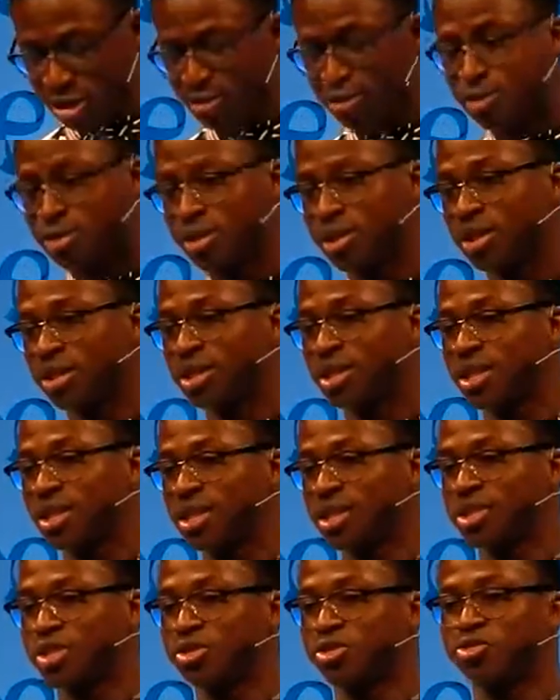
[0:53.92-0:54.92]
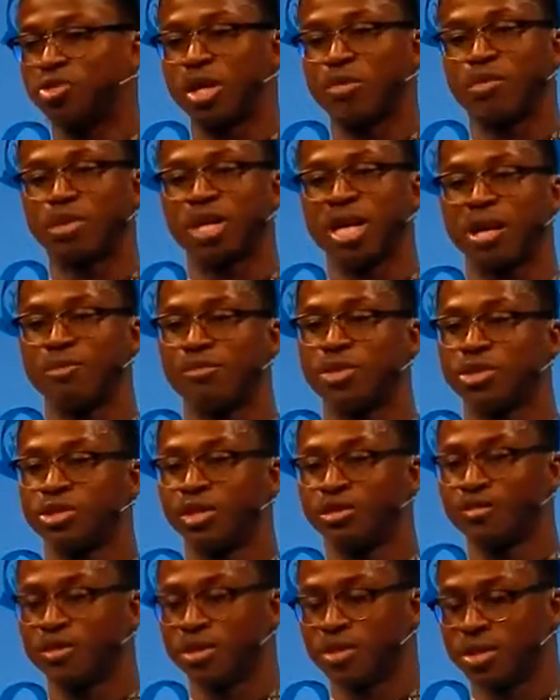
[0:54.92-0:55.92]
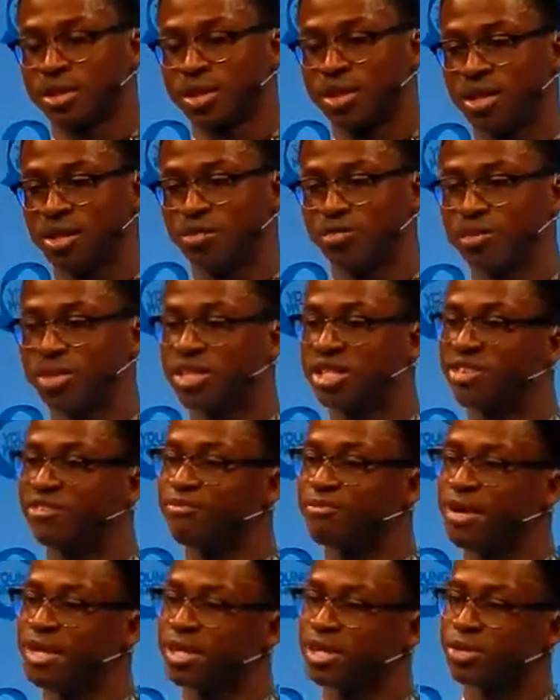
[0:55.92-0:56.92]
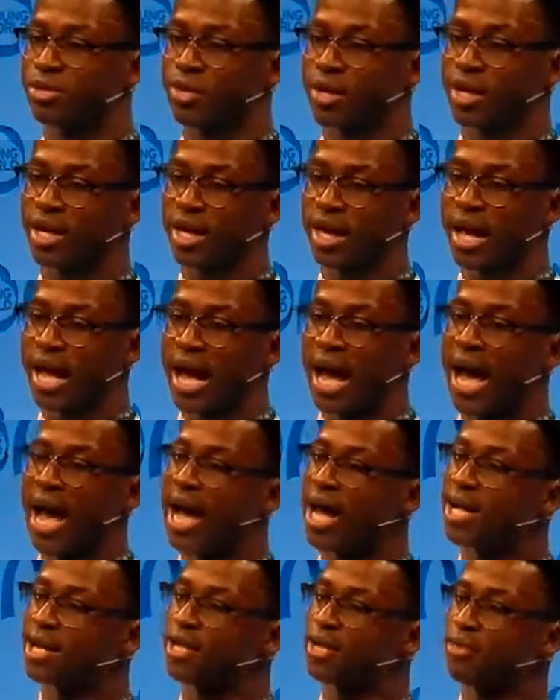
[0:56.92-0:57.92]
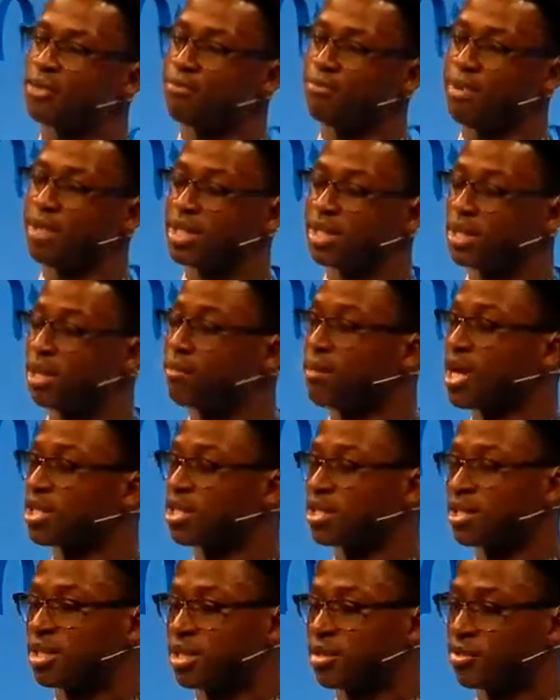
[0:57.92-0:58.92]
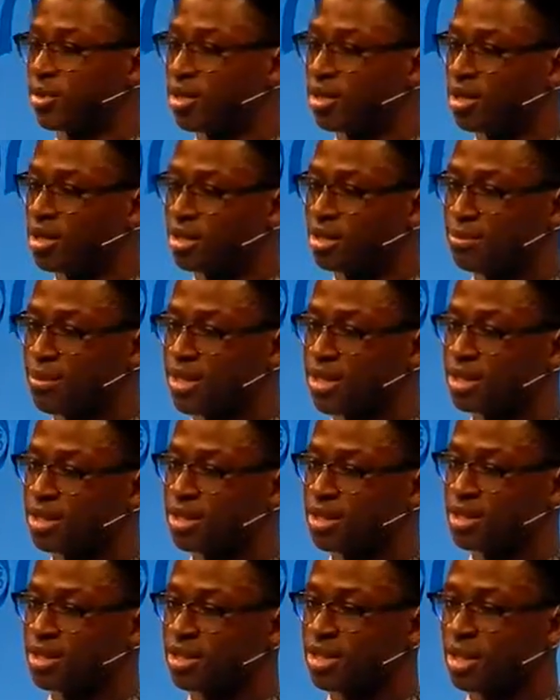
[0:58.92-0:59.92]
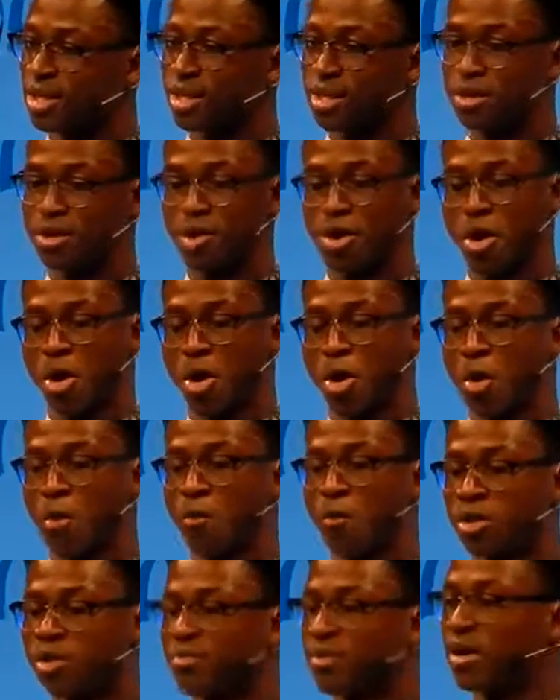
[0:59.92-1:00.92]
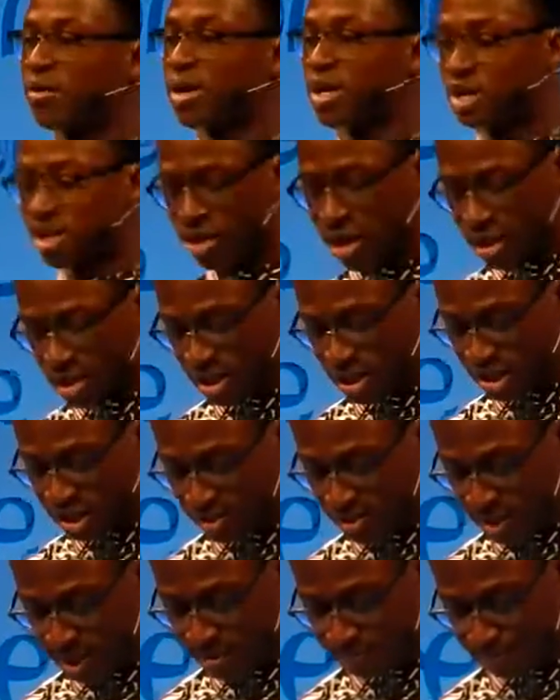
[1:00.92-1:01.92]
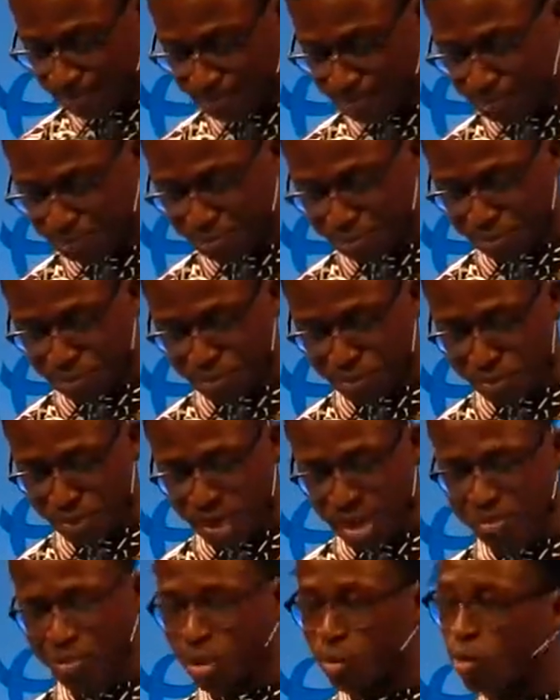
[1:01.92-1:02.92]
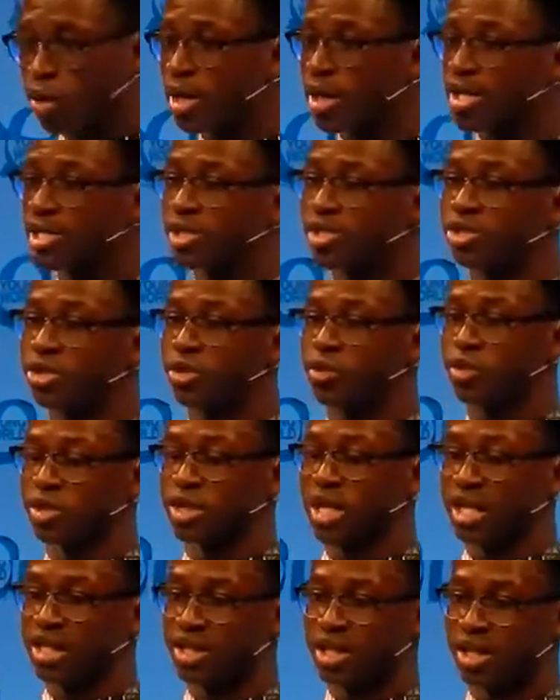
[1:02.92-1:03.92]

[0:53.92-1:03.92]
The opportunity to train with Cambridge University, receive mentoring, and meeting Her Majesty Queen Elizabeth II was very exciting to me. But what ensued was